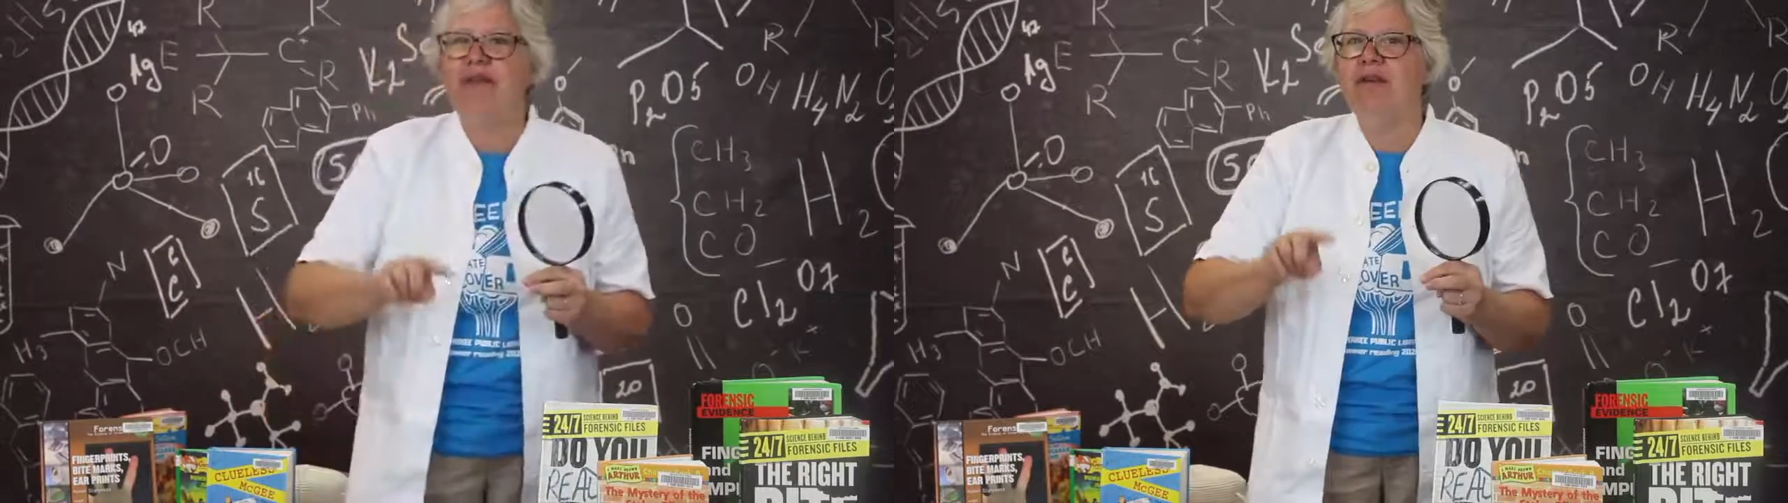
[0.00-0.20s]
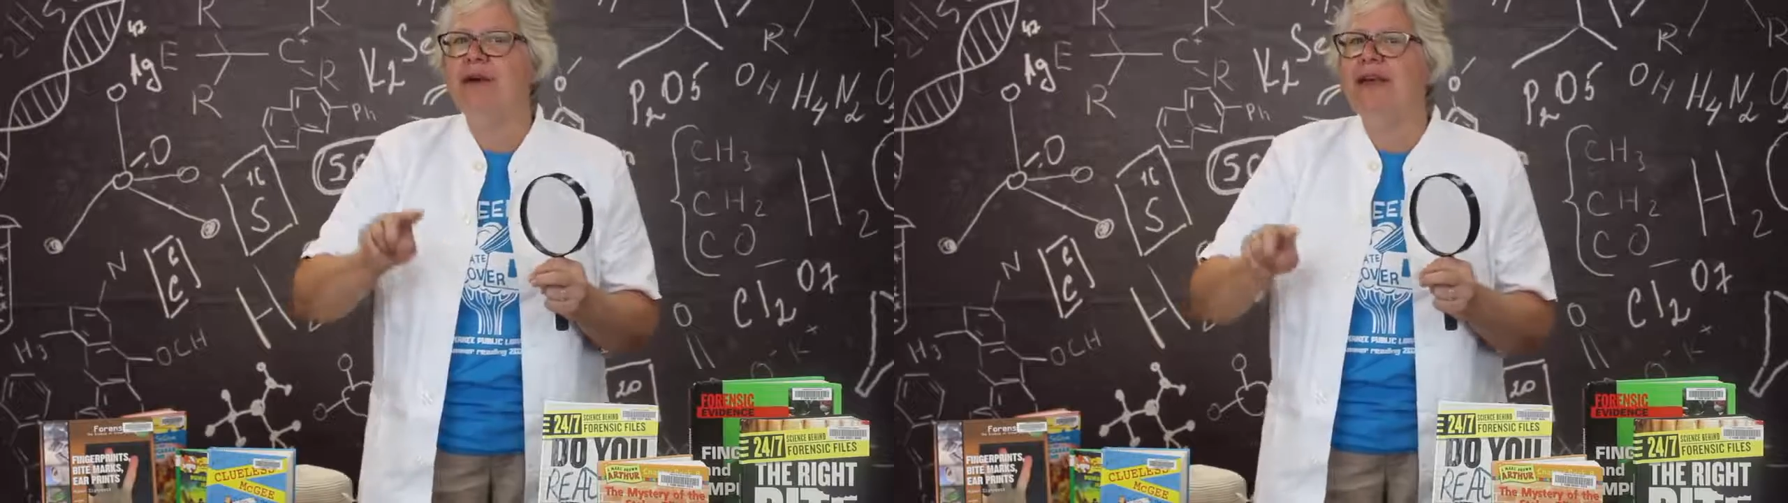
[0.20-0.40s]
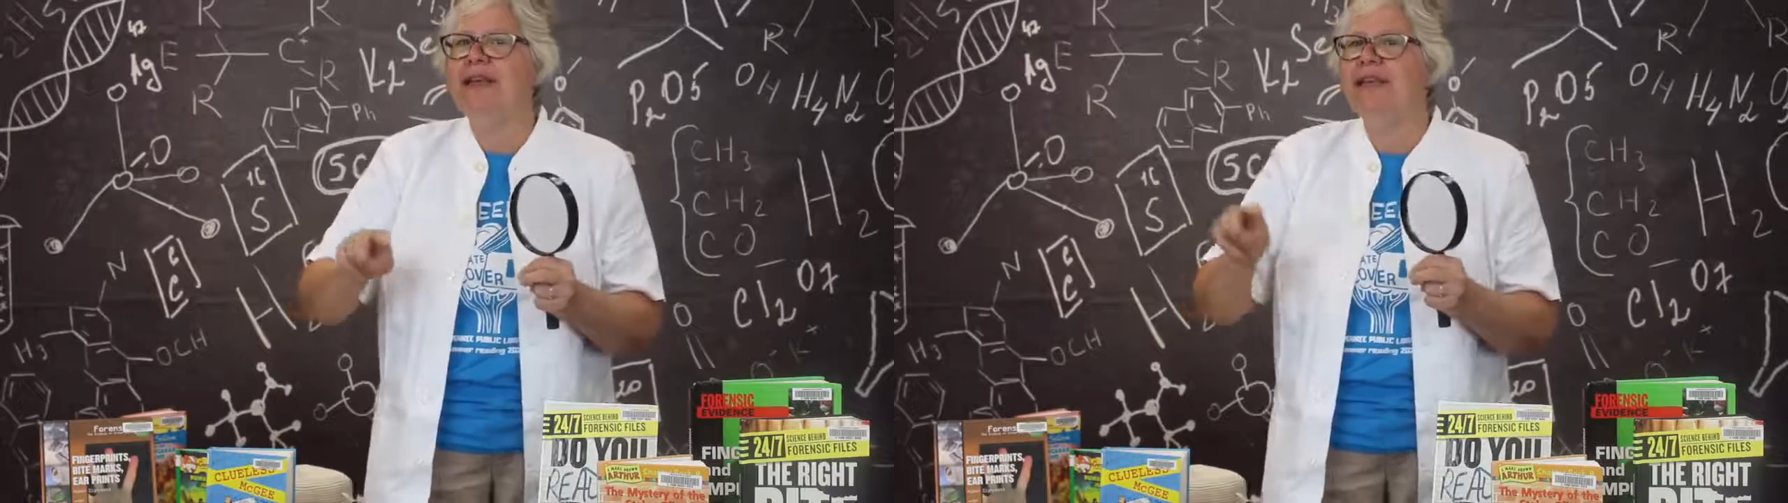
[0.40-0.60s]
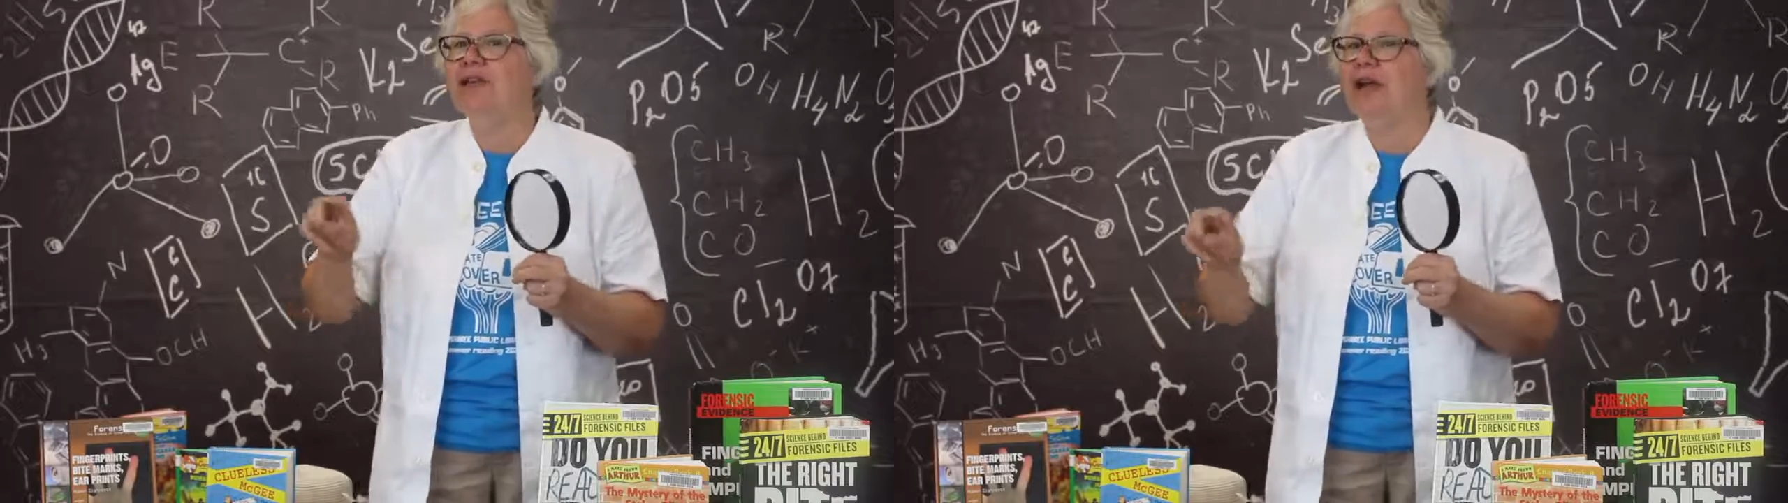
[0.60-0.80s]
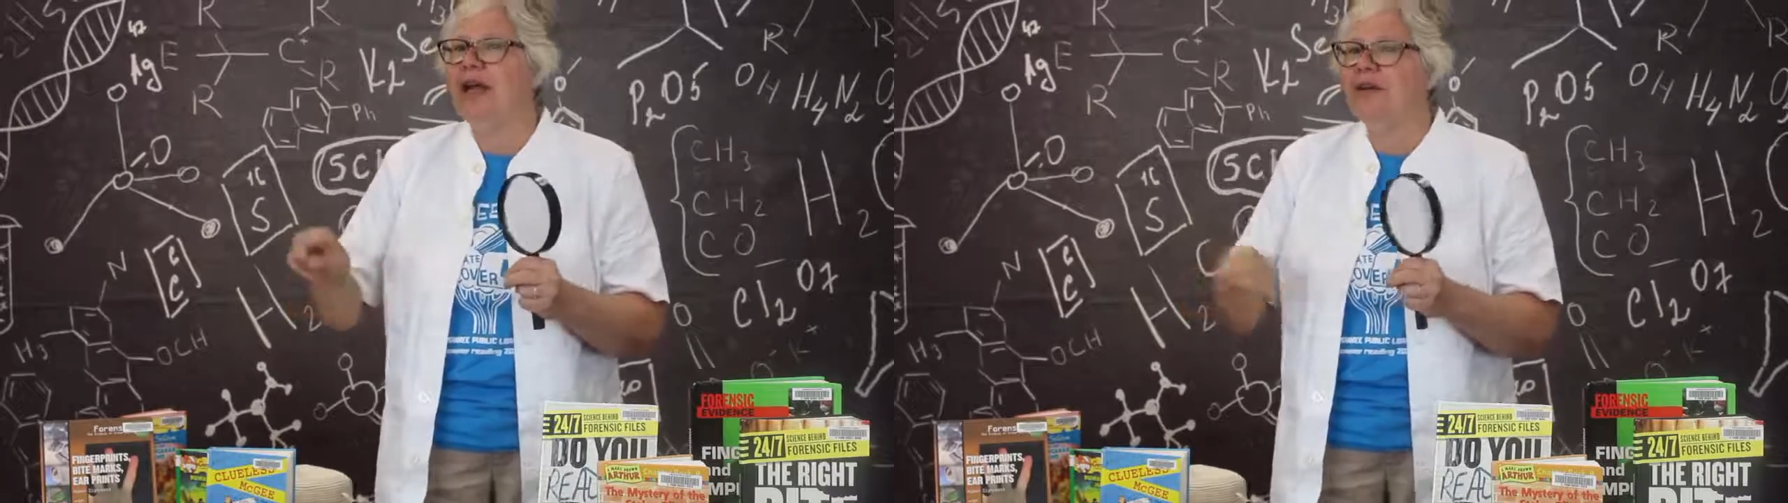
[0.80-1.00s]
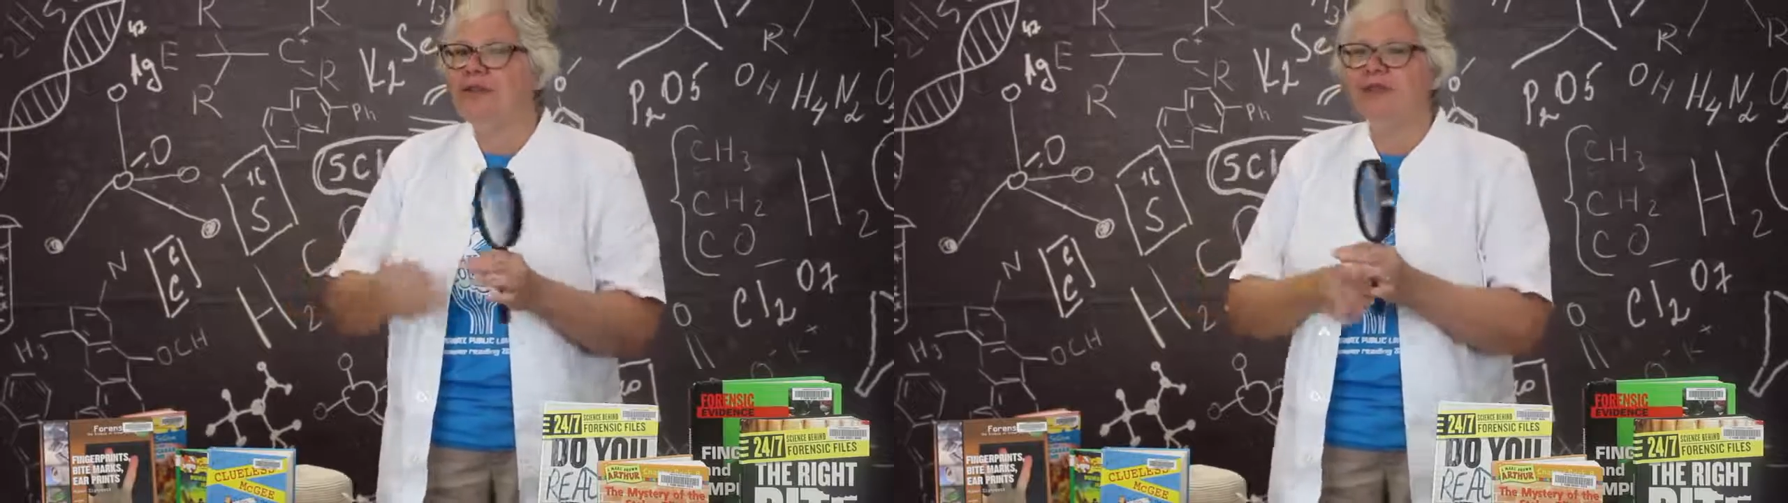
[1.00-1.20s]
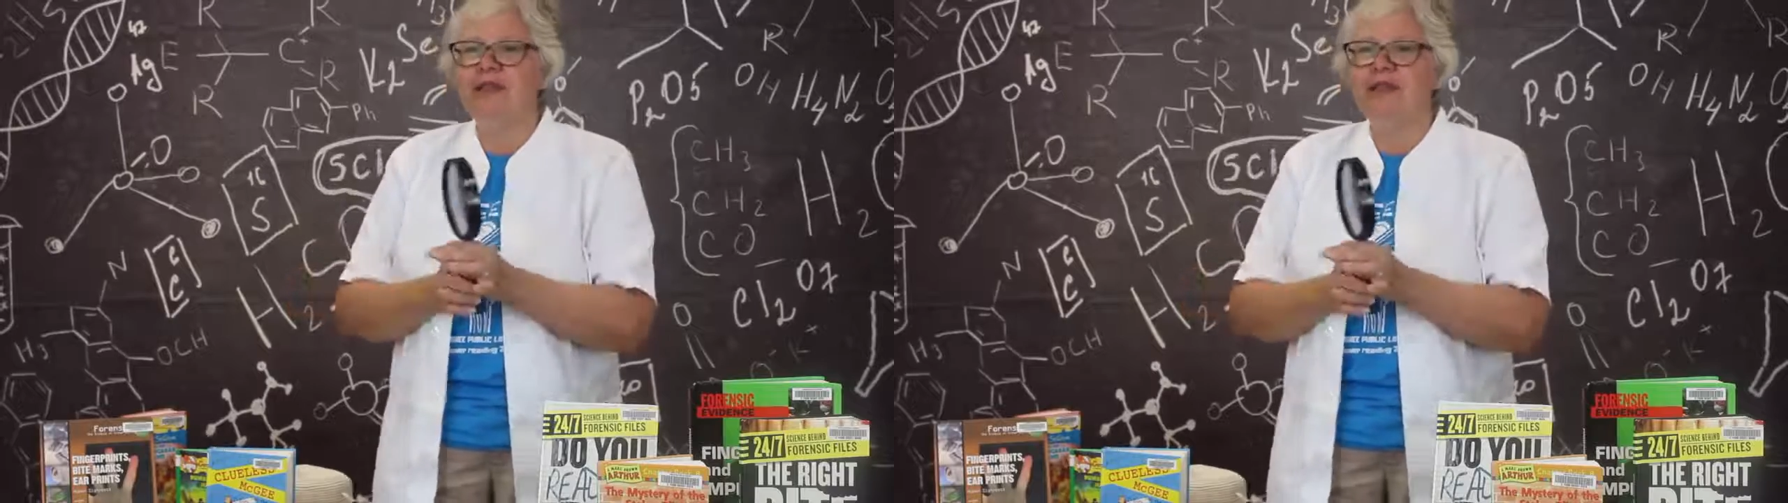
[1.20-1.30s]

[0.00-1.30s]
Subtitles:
everybody in your houses,